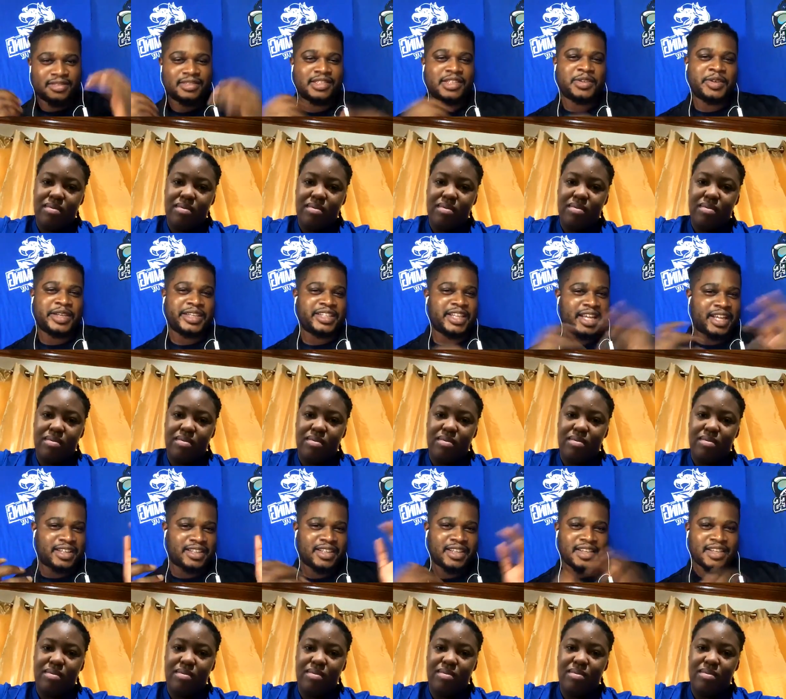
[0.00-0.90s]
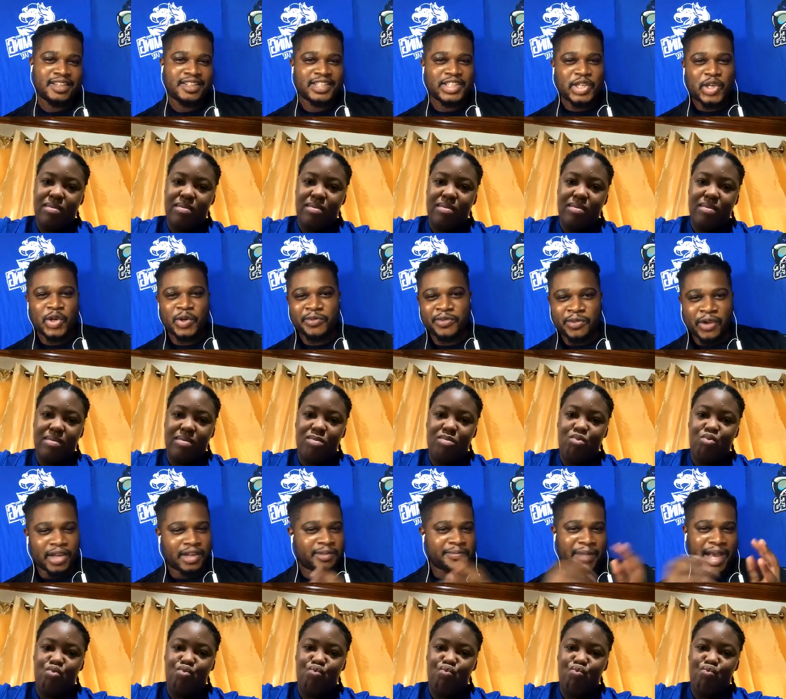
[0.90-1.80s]
Speaker 1: you know, and then you know
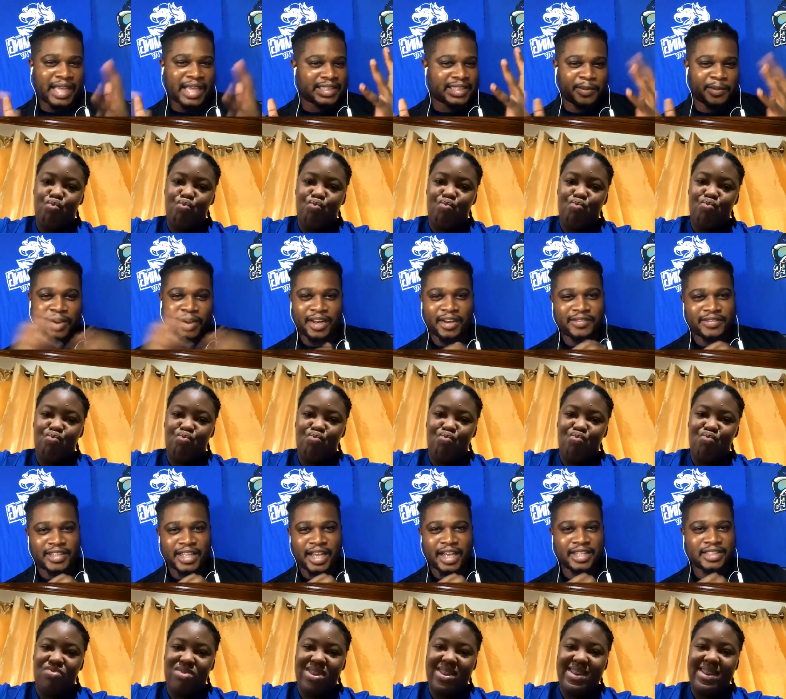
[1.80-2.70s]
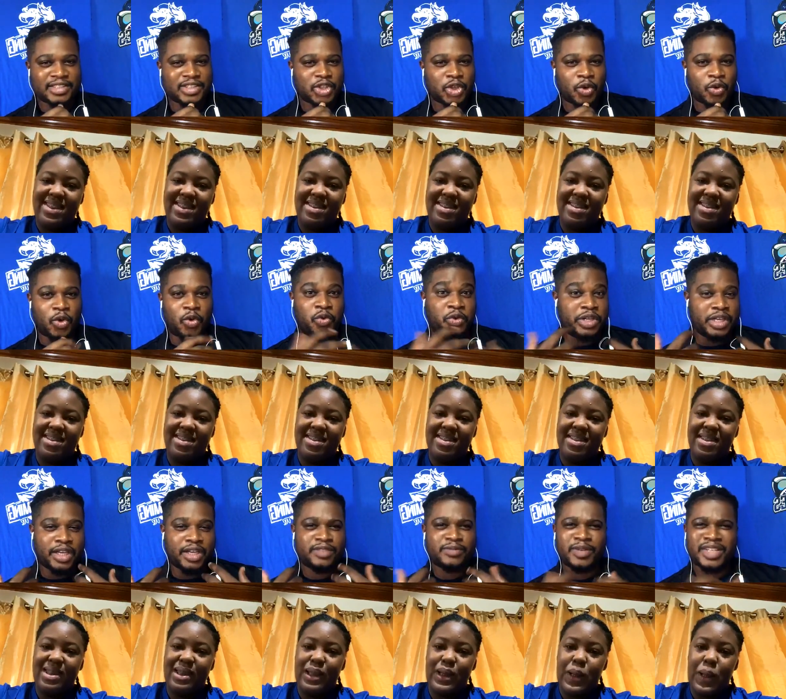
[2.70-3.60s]
basketball have that, you know,
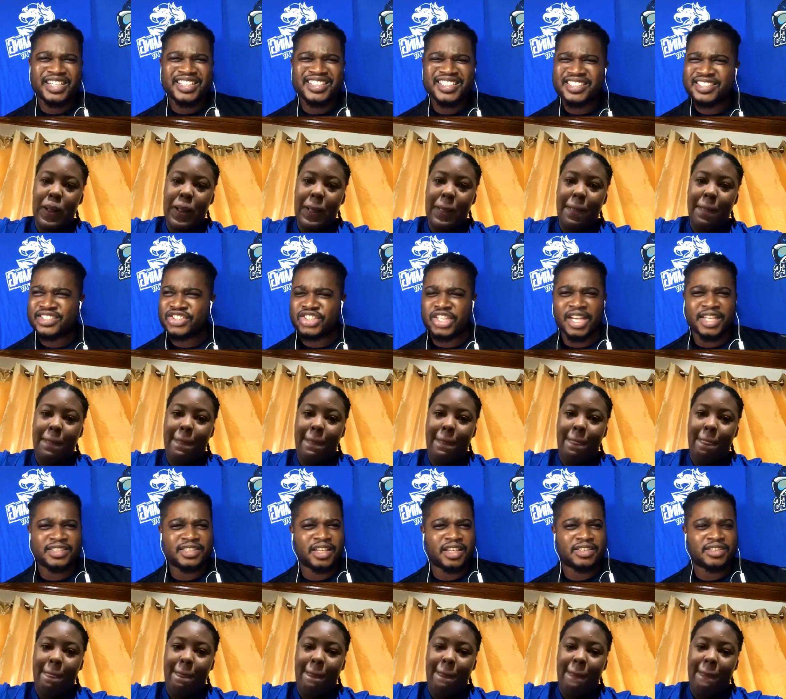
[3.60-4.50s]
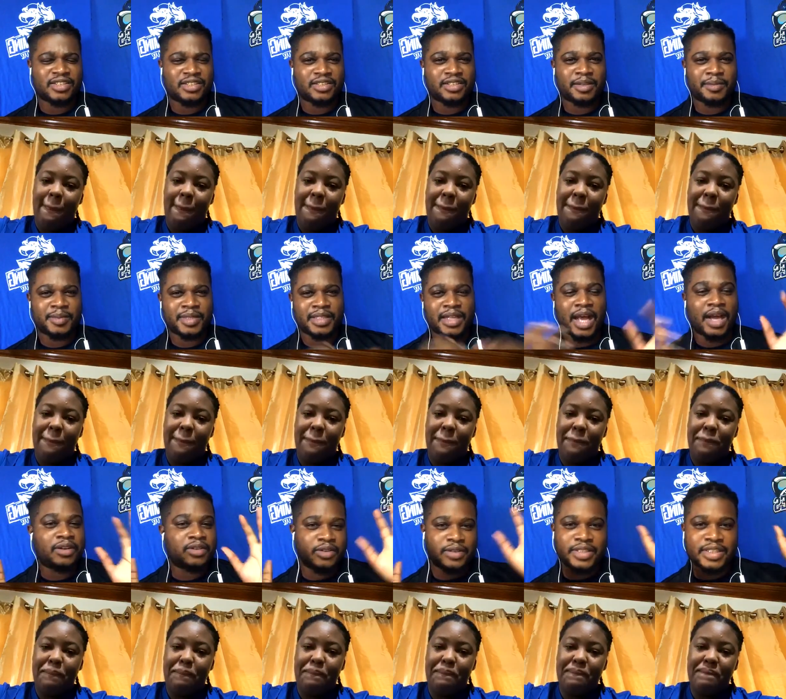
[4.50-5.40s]
only what is it? Just us or something? I
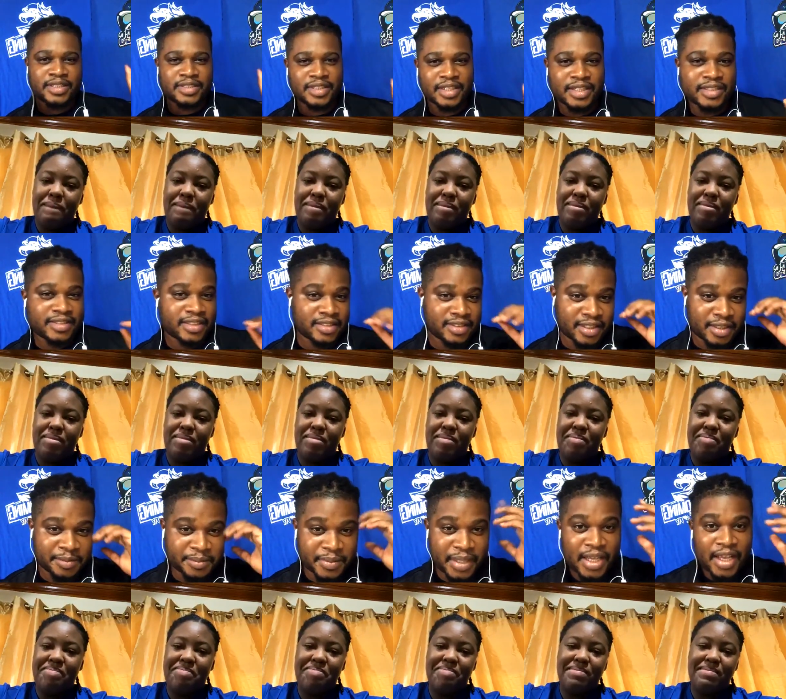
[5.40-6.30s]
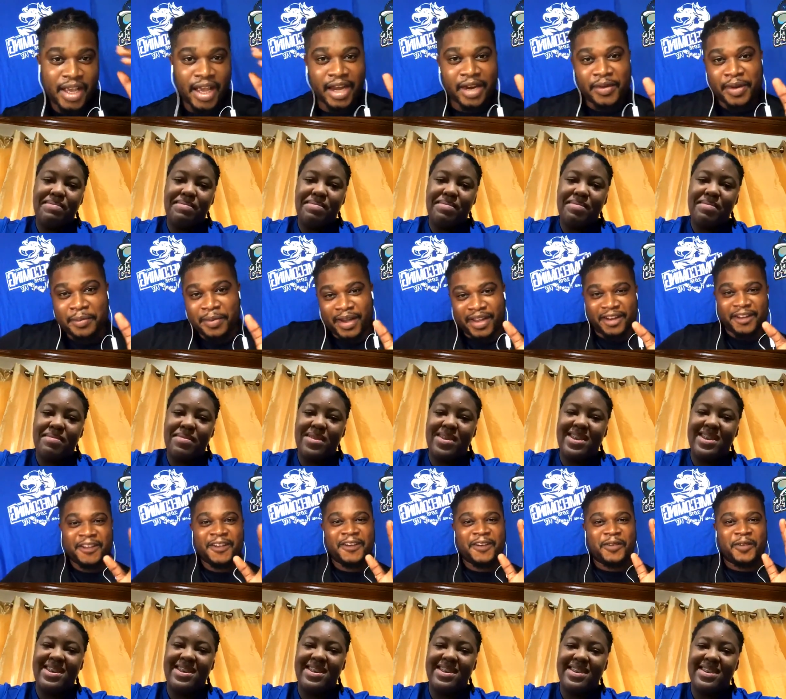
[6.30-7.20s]
don't know. They say they say something. Anyway,
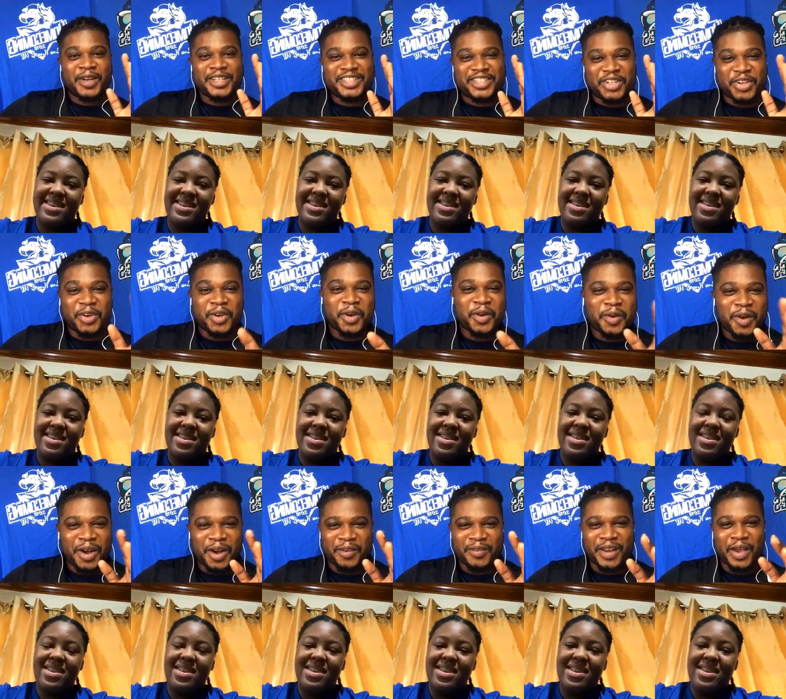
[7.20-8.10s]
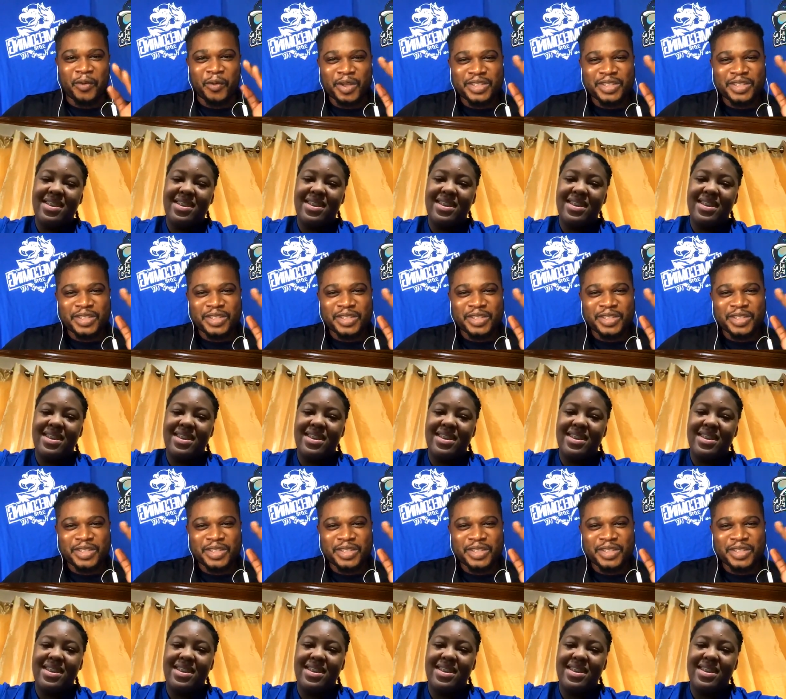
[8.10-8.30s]
but what judo have? Like,